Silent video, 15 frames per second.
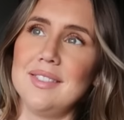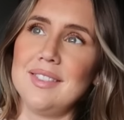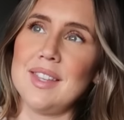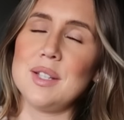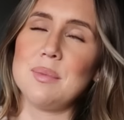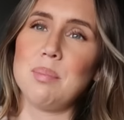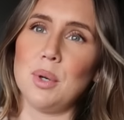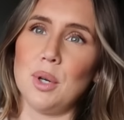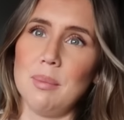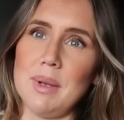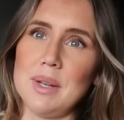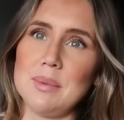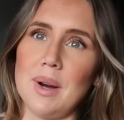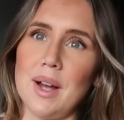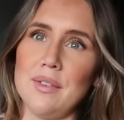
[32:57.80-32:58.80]
this poor
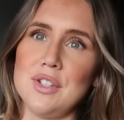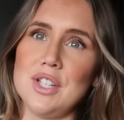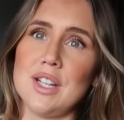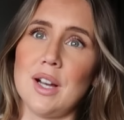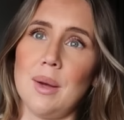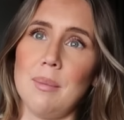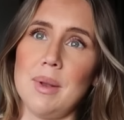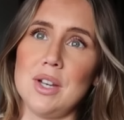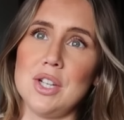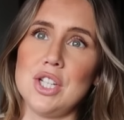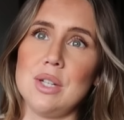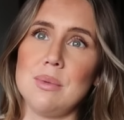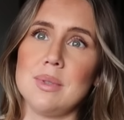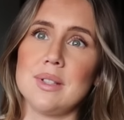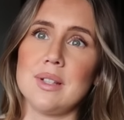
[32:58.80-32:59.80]
midwife, she come in and
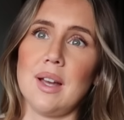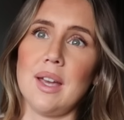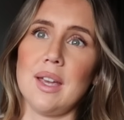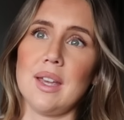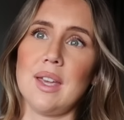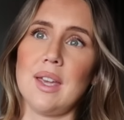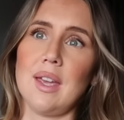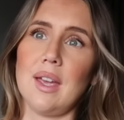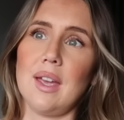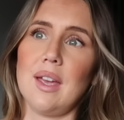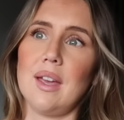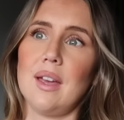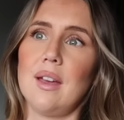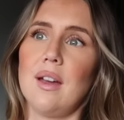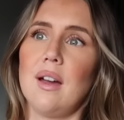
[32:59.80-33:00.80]
she was like,
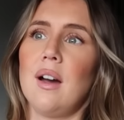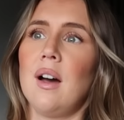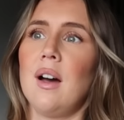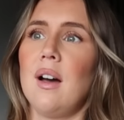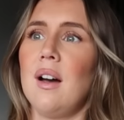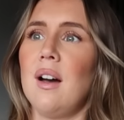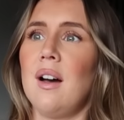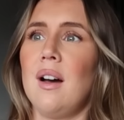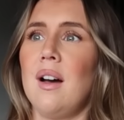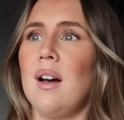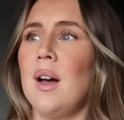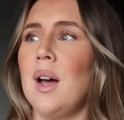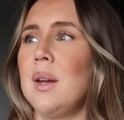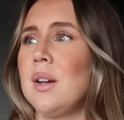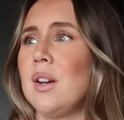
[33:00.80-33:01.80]

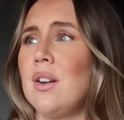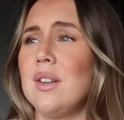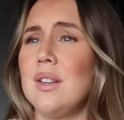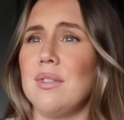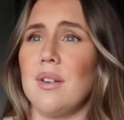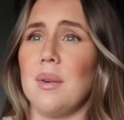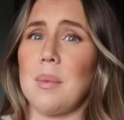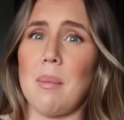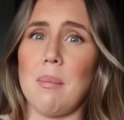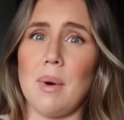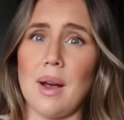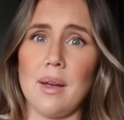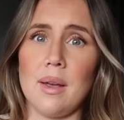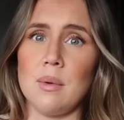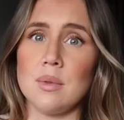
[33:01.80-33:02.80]
I can't even
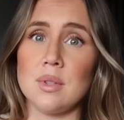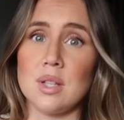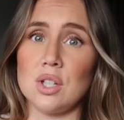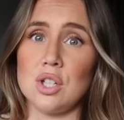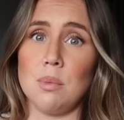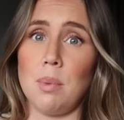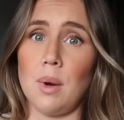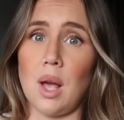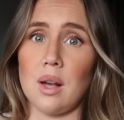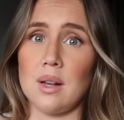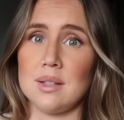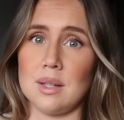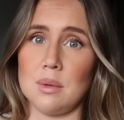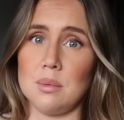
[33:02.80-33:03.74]
remember, it was such a blur because